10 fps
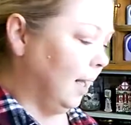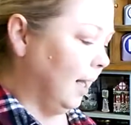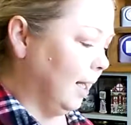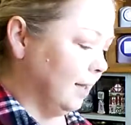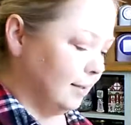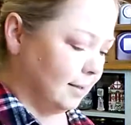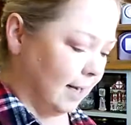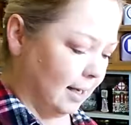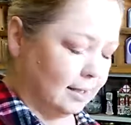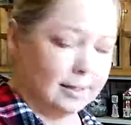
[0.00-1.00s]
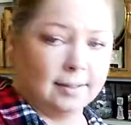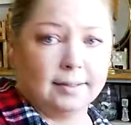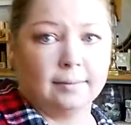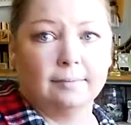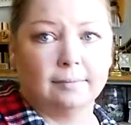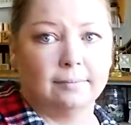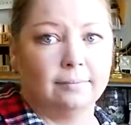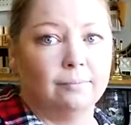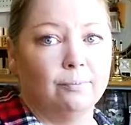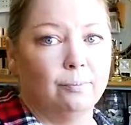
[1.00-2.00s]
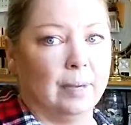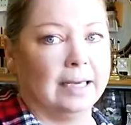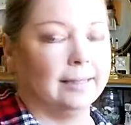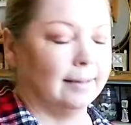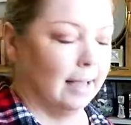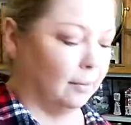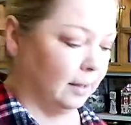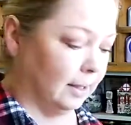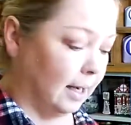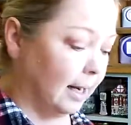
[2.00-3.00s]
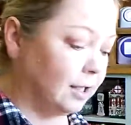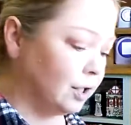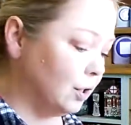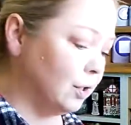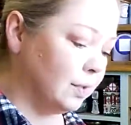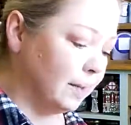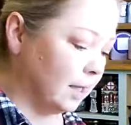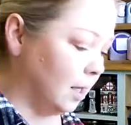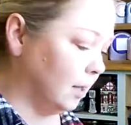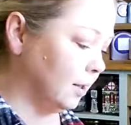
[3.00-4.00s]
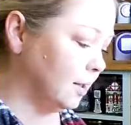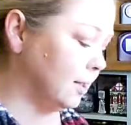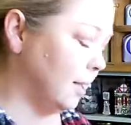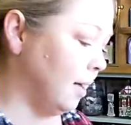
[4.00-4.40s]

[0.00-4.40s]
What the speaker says: and I just painted that one. I just used my colored